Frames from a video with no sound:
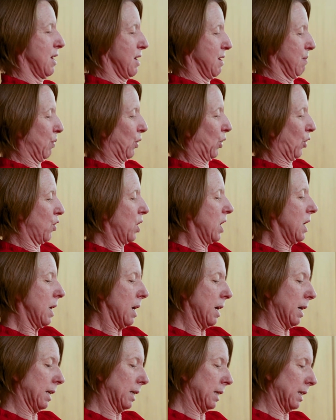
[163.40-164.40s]
But 3
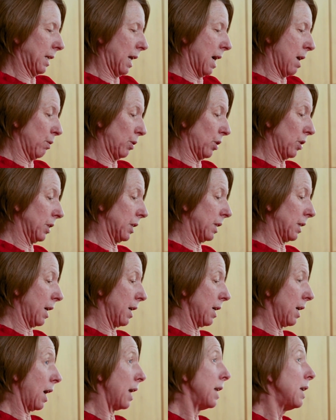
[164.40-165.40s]
years out on
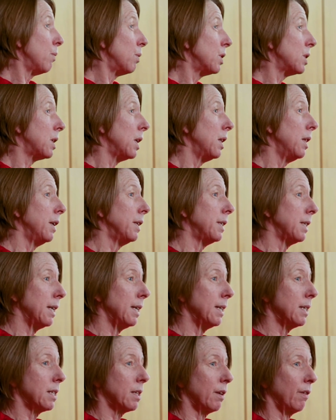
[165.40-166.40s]
site, and it was in the
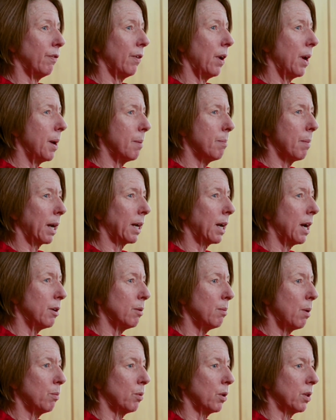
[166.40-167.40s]
days of, I can't
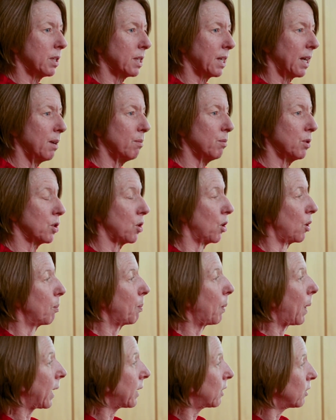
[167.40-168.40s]
remember what the scheme was called,
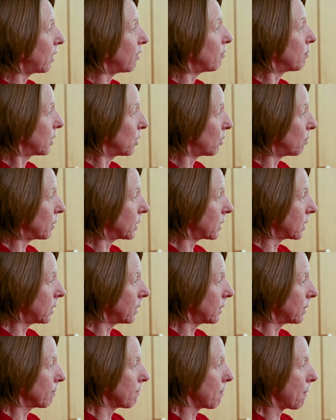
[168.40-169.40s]
but I could have my own
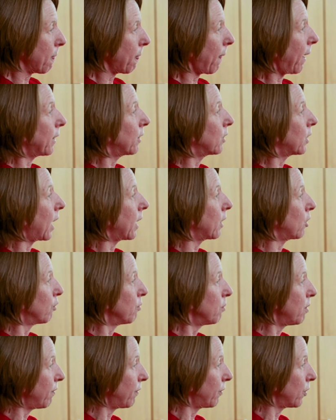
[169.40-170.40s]
business. I could get
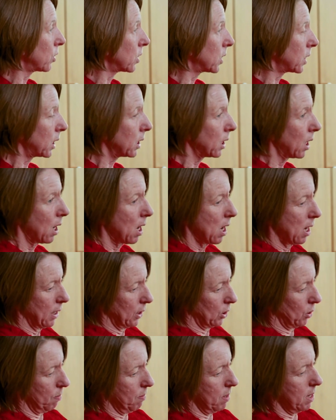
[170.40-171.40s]
government funding. Right.
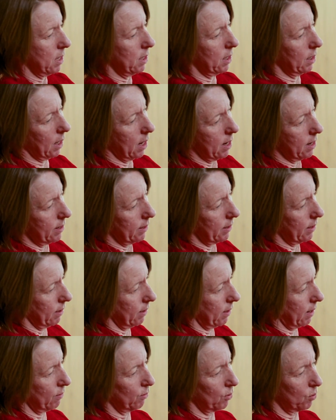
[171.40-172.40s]
So me and the guy that
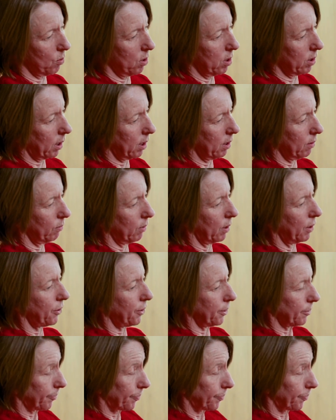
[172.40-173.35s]
I was working with